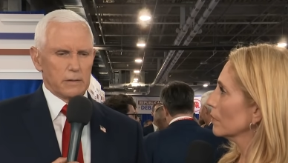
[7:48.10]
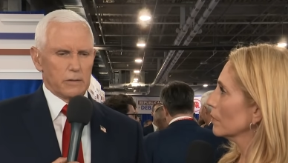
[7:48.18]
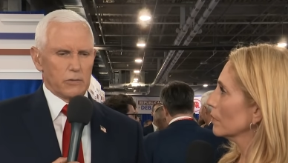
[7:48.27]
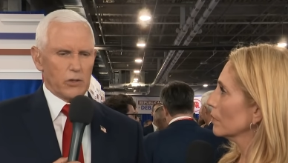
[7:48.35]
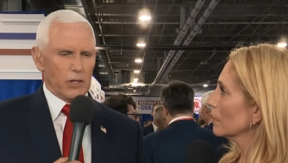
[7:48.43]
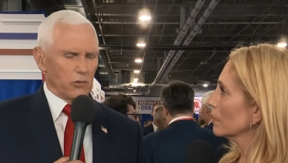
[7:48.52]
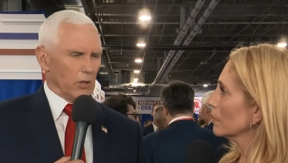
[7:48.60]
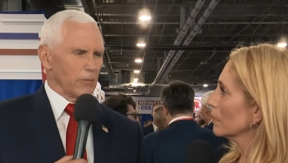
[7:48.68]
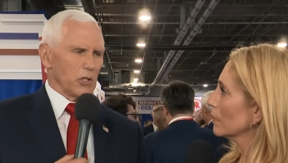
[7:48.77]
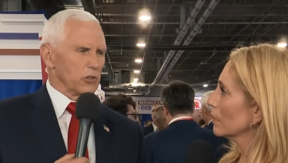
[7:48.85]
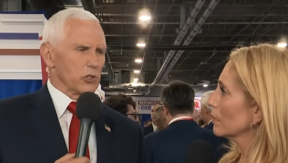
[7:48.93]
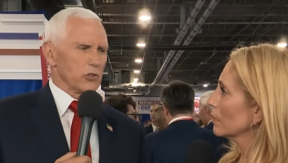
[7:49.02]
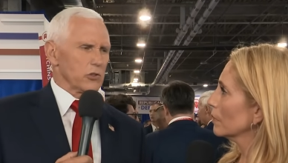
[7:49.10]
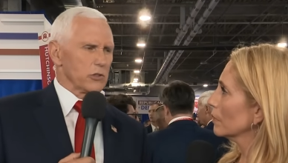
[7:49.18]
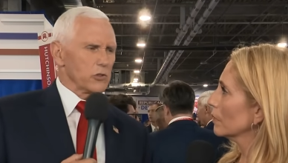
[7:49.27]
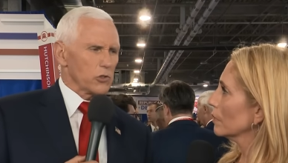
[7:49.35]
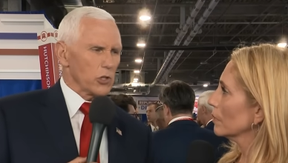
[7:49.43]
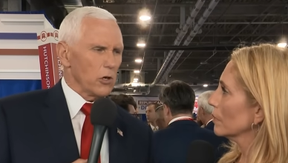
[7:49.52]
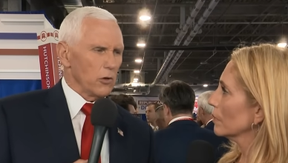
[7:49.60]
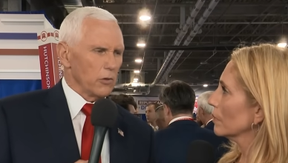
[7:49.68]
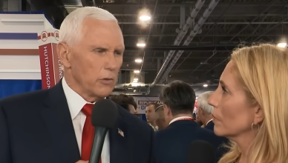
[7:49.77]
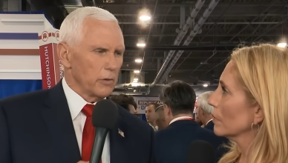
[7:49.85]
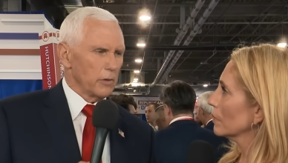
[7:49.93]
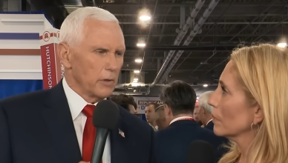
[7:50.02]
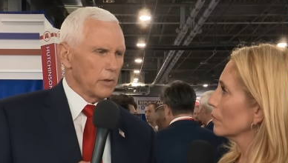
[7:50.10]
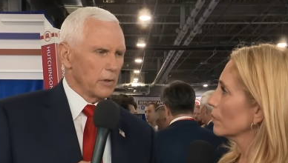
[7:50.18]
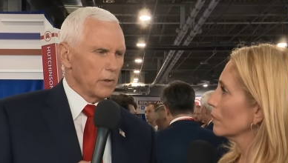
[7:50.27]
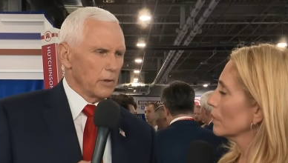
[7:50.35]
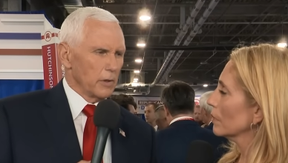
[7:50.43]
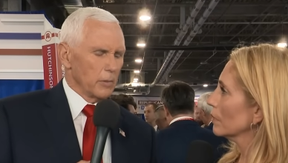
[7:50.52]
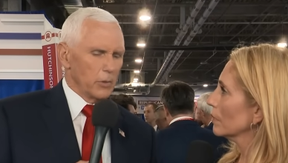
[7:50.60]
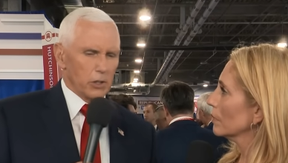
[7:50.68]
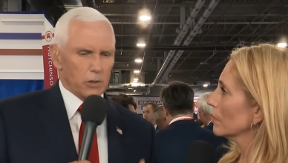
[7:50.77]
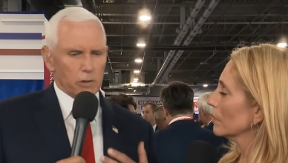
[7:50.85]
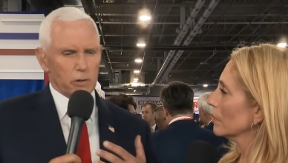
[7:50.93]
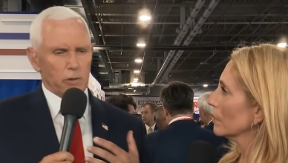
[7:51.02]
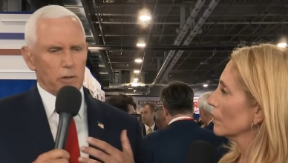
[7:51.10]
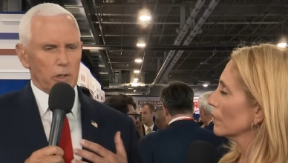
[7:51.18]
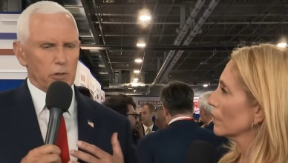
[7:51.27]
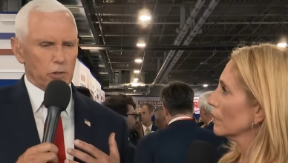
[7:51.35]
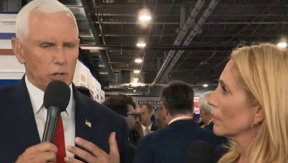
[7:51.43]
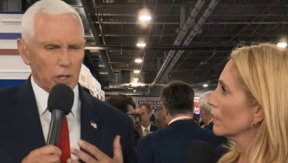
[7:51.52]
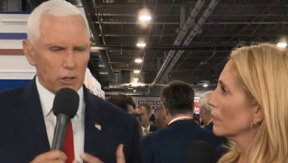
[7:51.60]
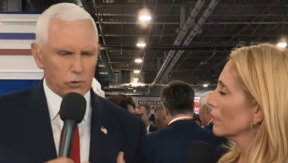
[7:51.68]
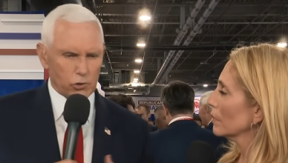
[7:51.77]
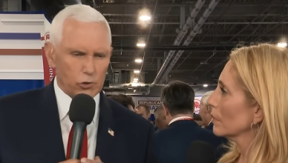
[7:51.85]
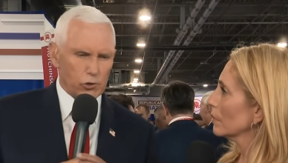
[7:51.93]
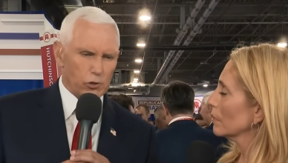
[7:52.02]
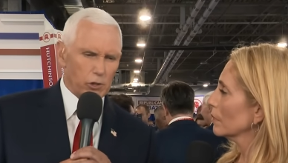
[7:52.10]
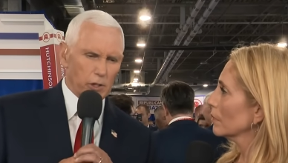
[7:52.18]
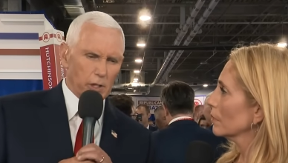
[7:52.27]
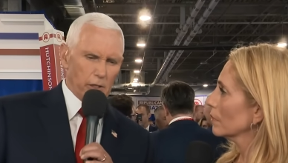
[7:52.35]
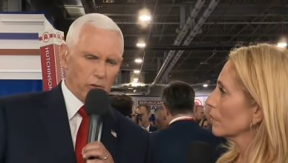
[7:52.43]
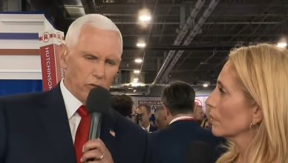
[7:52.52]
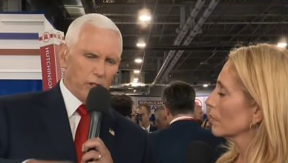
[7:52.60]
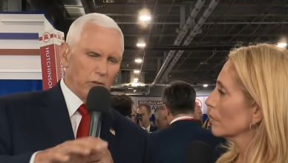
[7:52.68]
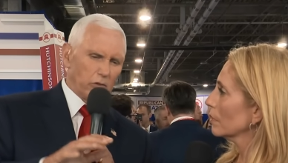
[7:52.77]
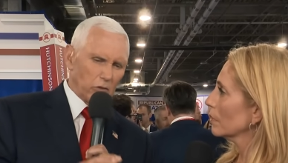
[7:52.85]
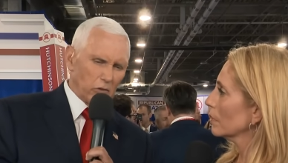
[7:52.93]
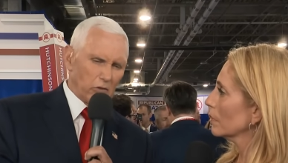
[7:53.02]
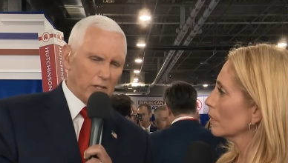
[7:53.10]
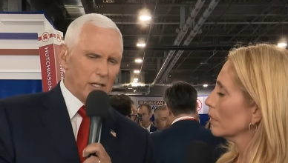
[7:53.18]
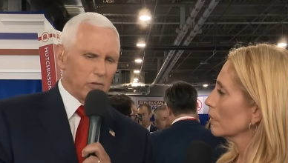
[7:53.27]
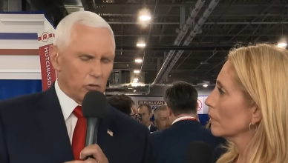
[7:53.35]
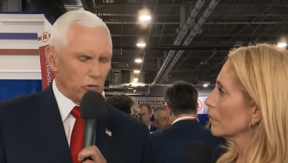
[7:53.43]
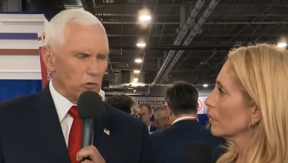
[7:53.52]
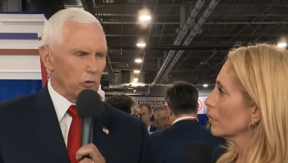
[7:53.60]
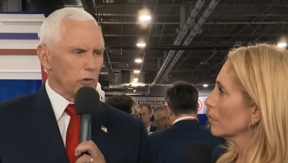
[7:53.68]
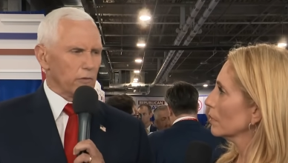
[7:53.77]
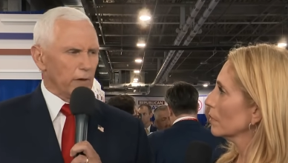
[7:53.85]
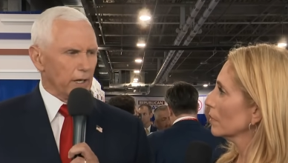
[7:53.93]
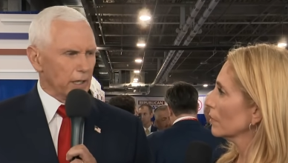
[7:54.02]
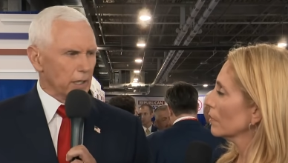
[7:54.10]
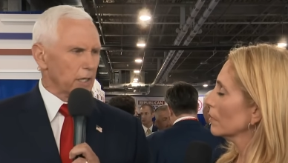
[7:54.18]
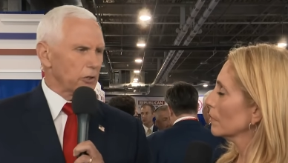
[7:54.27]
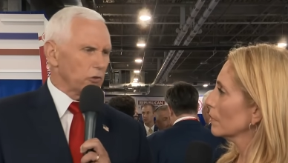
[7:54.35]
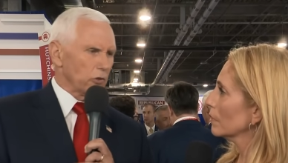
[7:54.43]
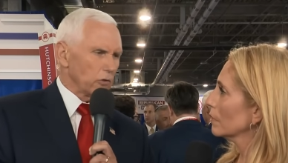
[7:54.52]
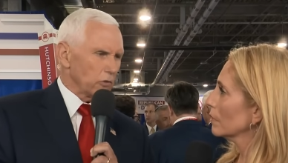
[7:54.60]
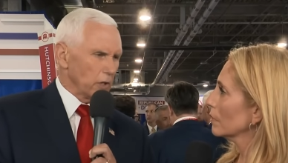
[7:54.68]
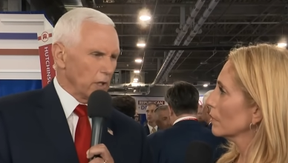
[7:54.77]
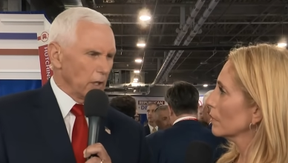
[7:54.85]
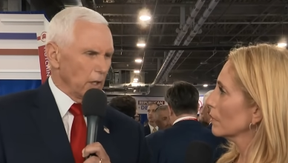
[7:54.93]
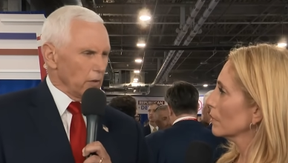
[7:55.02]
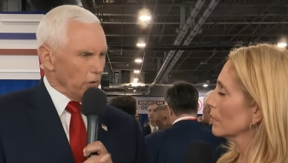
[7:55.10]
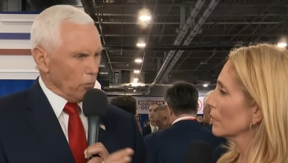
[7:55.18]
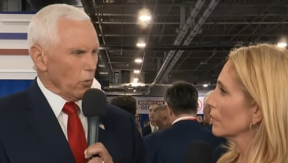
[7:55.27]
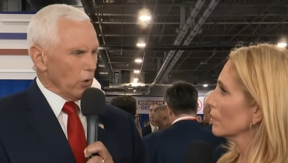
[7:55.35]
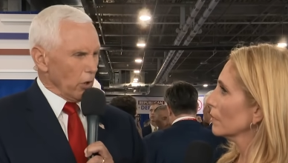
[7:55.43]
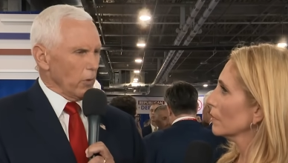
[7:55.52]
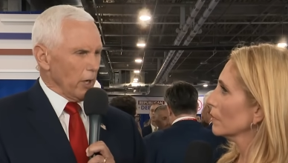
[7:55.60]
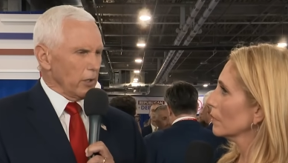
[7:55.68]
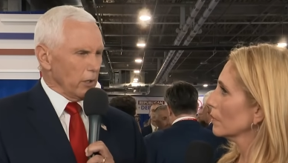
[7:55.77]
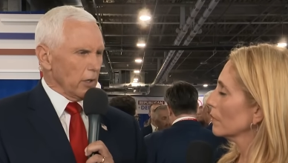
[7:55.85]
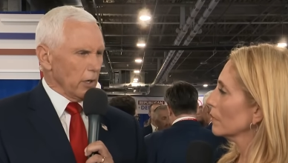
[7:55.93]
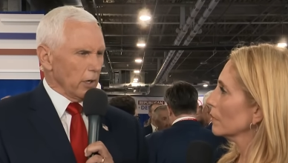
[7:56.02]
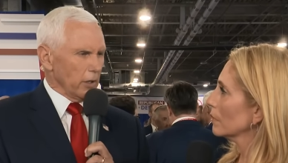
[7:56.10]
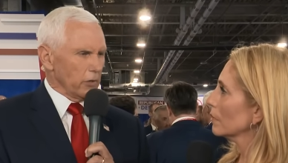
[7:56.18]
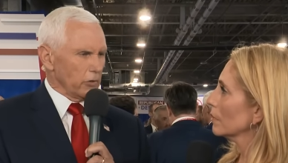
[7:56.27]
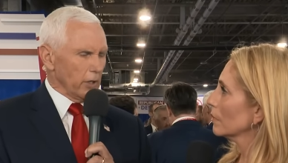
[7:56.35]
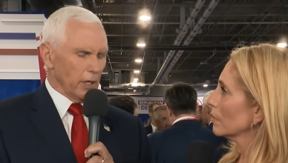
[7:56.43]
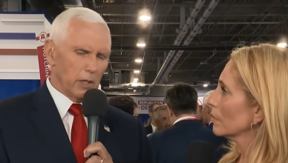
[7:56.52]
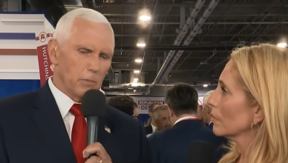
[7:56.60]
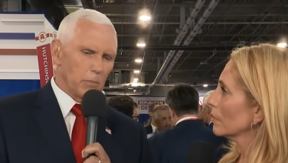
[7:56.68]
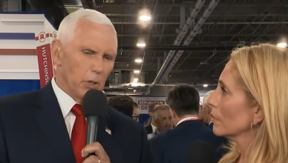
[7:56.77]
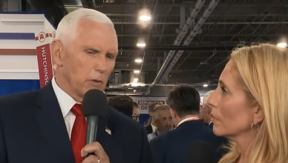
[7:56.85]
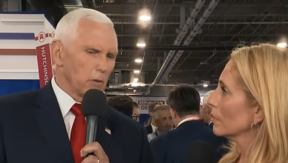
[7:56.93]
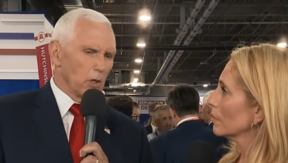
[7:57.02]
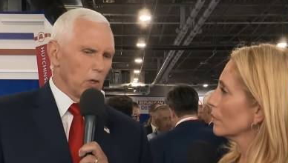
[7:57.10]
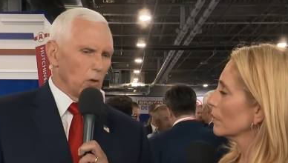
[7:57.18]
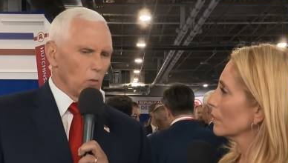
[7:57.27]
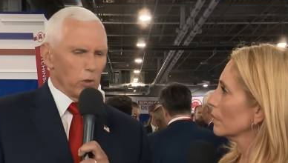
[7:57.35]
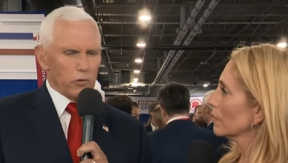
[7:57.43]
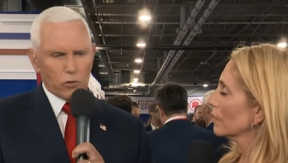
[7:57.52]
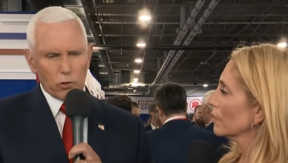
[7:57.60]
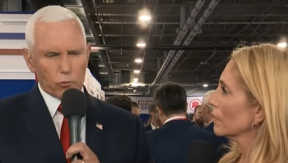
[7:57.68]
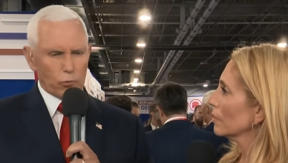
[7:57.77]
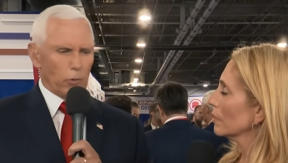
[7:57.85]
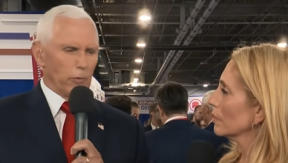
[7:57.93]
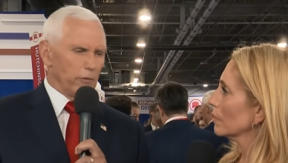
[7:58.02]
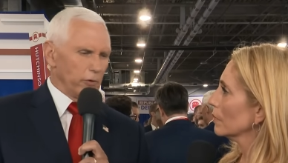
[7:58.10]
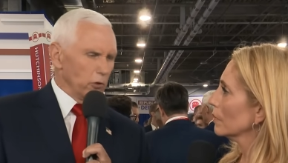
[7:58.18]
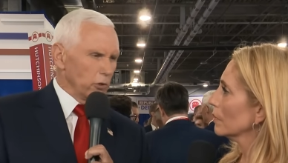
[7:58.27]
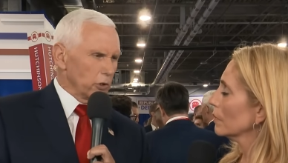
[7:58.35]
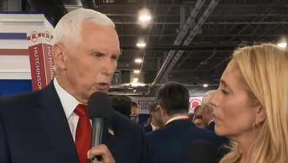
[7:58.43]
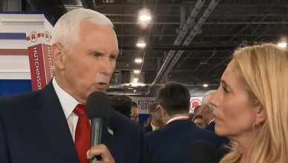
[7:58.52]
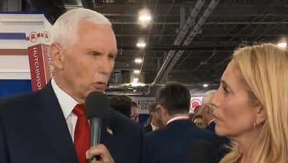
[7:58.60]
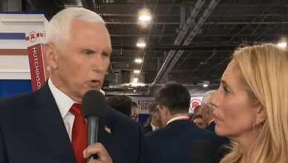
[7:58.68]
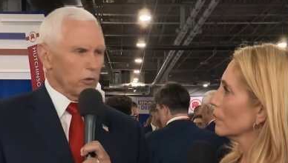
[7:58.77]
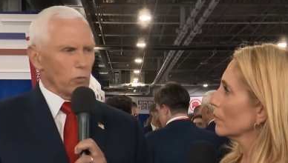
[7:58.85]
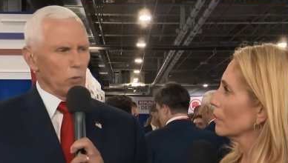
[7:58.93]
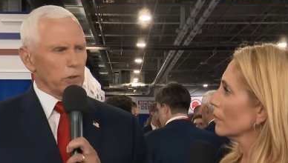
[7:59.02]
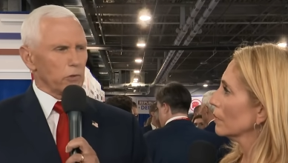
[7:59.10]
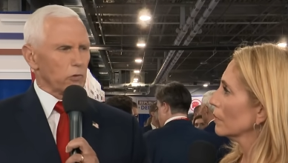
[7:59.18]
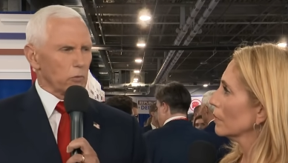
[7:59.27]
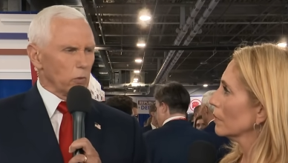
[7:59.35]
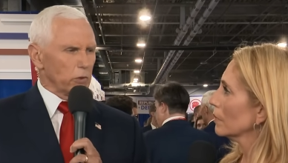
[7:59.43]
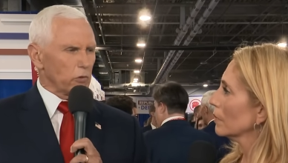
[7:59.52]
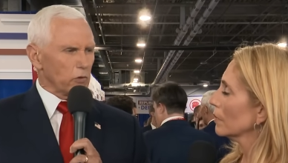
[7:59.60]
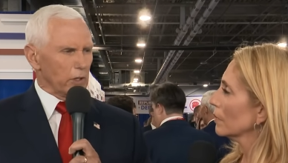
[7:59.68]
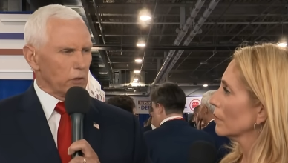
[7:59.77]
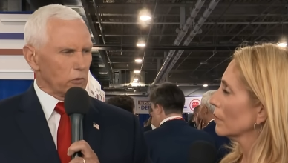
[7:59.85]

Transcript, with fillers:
Speaker 1: saying something just isn't so. I mean, uh, under the Constitution of the United States, states certify elections. There were irregularities, Dana, but once those were reviewed in the courts, once once states